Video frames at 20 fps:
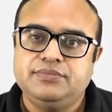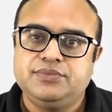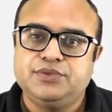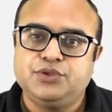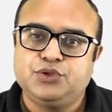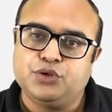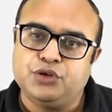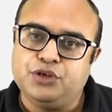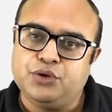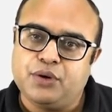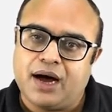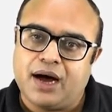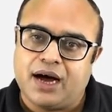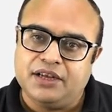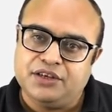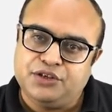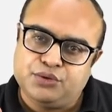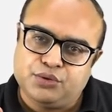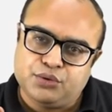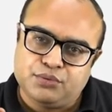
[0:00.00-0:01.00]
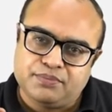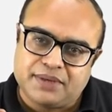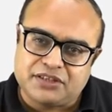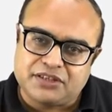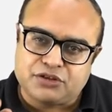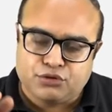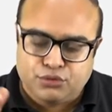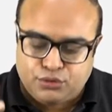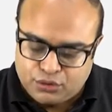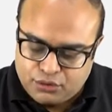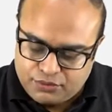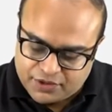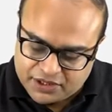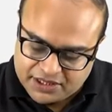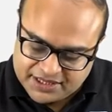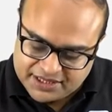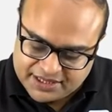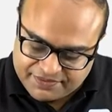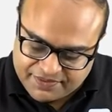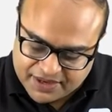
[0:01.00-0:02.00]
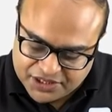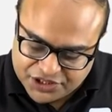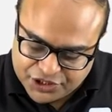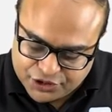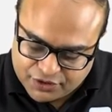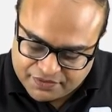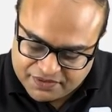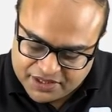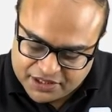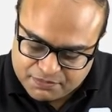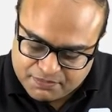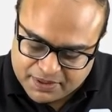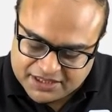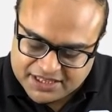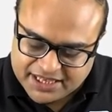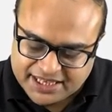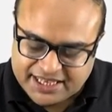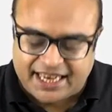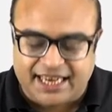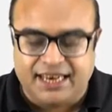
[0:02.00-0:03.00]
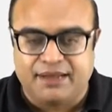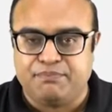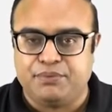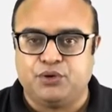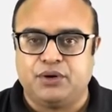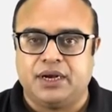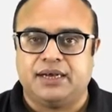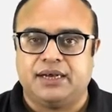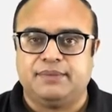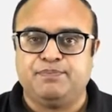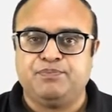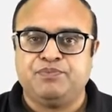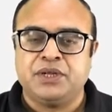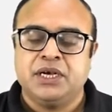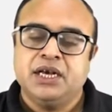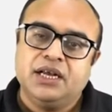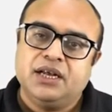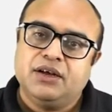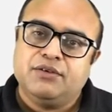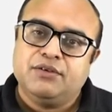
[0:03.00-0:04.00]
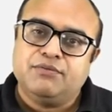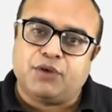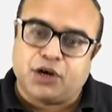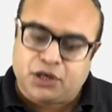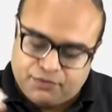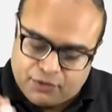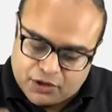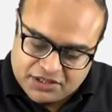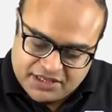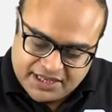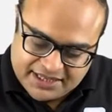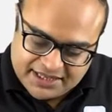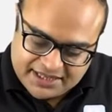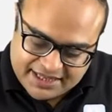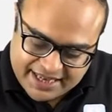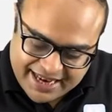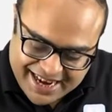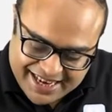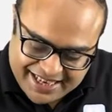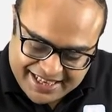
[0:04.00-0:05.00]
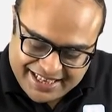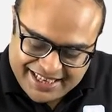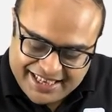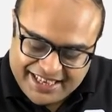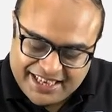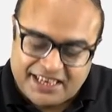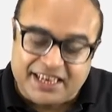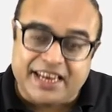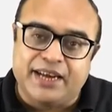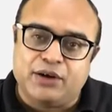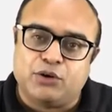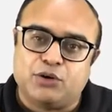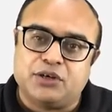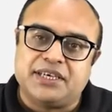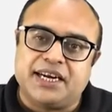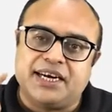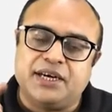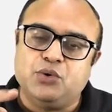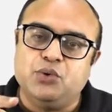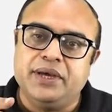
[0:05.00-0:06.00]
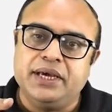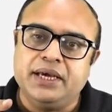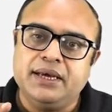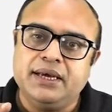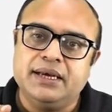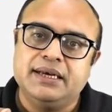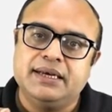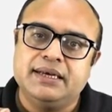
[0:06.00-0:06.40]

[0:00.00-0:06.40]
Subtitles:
So you must know what is the function of this pulsatile ampulla. What was this anterior aorta doing?